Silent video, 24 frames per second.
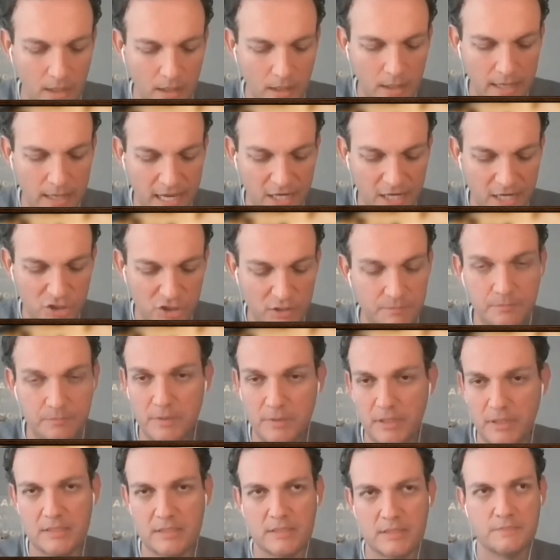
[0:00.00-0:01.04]
actually
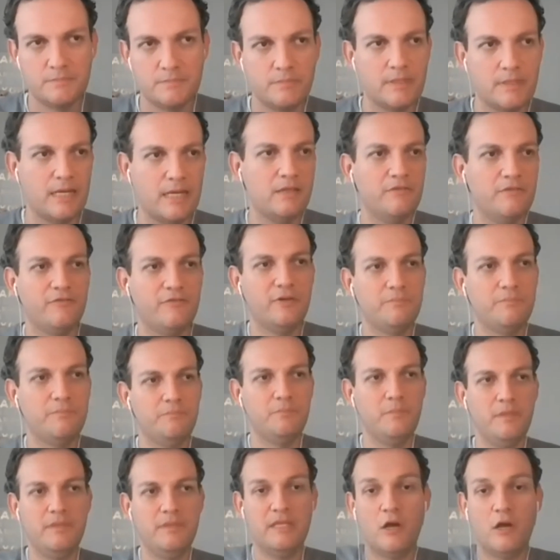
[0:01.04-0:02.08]
it's kind of
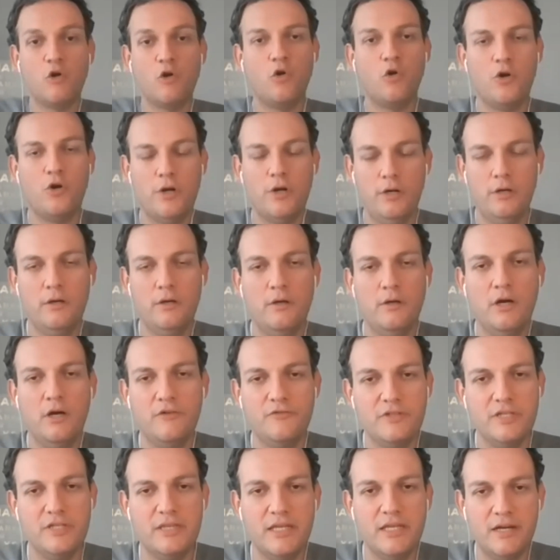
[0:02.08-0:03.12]
the core
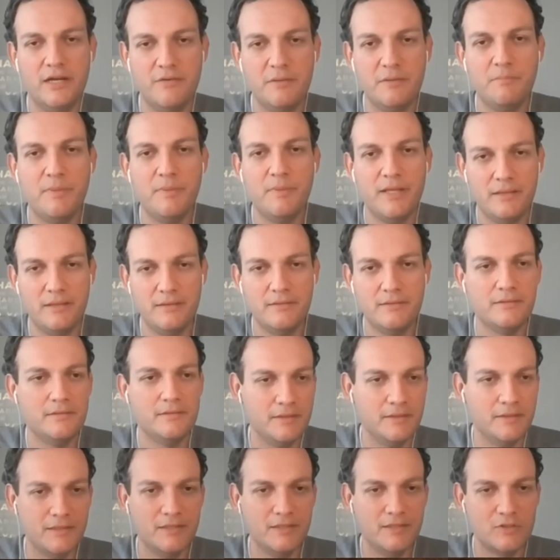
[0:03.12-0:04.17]
of the dairy and plant
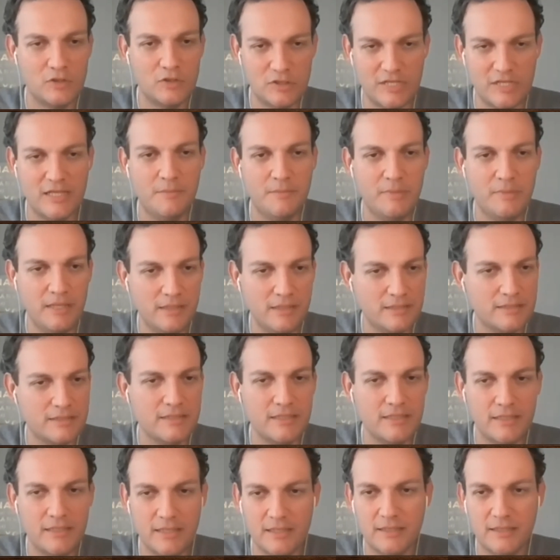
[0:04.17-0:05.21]

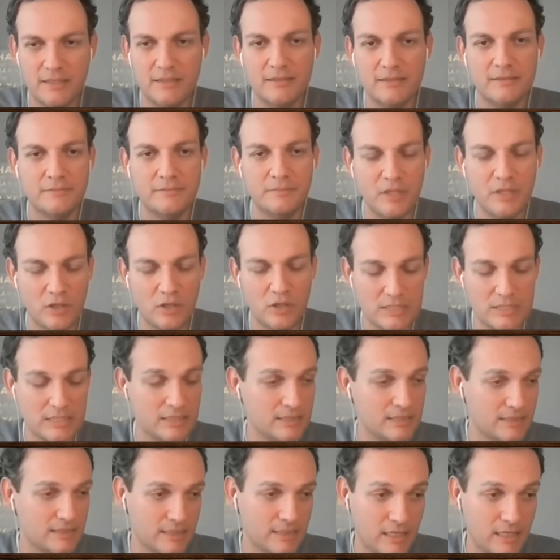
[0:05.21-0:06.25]
sustainability, and because
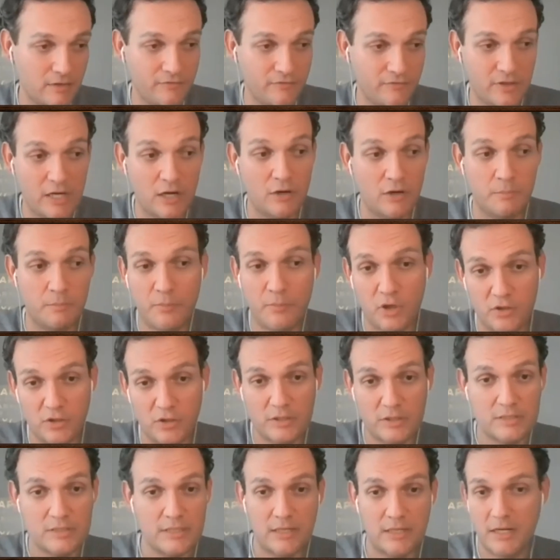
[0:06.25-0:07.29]
it's kind of our
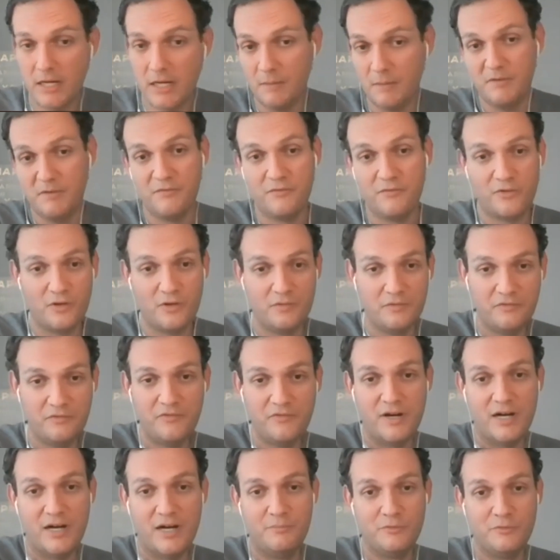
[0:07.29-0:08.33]
products are coming from
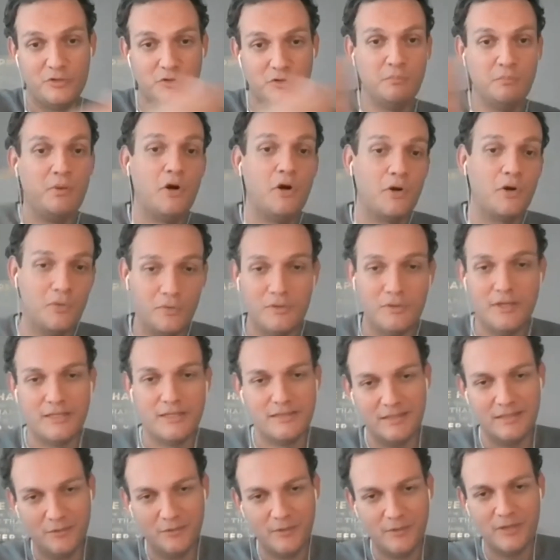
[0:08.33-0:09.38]
farm to bottle,
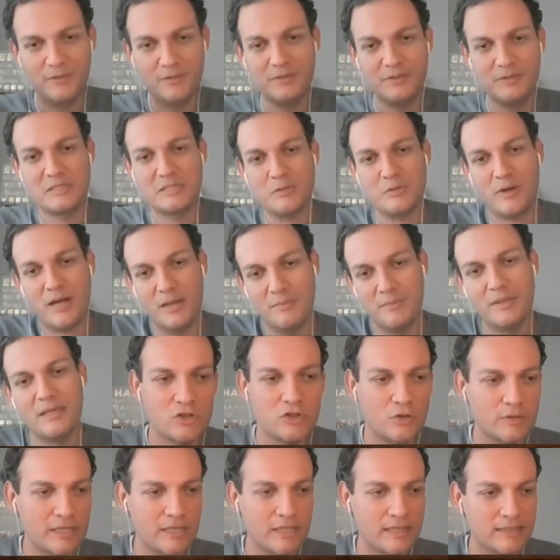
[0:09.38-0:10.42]
like the way we described.
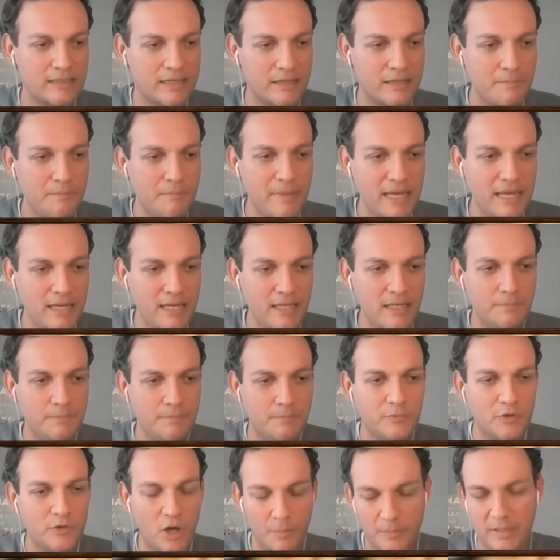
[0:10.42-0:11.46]
So there are many
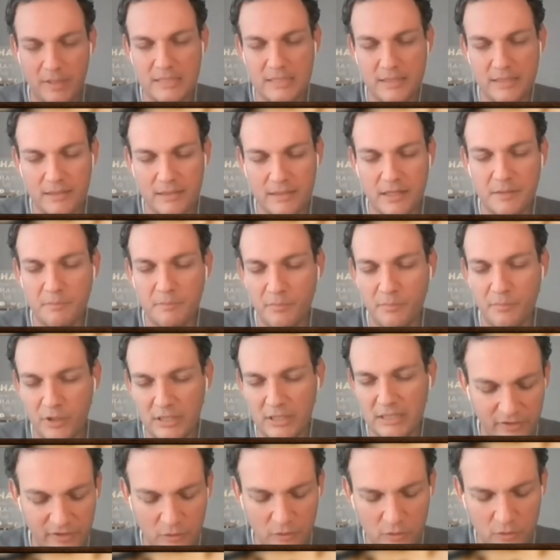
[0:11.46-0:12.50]
topics that are
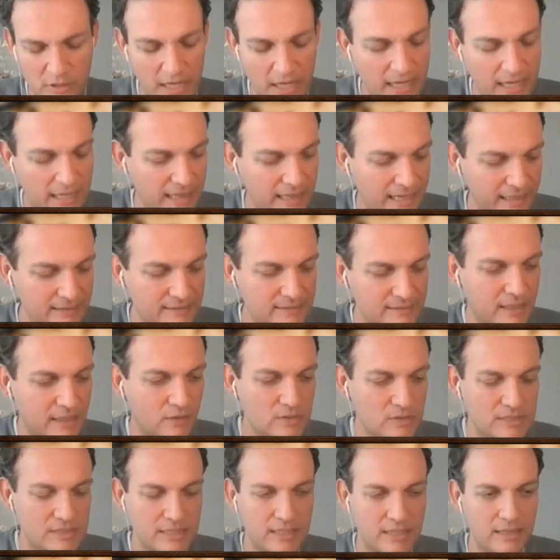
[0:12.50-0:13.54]
important. If I would highlight, I
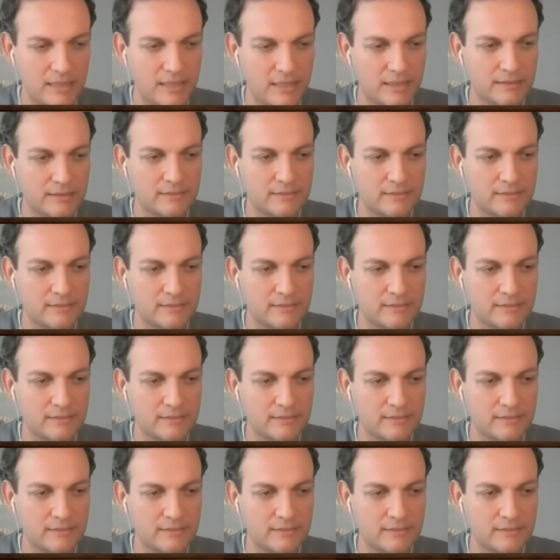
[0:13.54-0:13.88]
would say the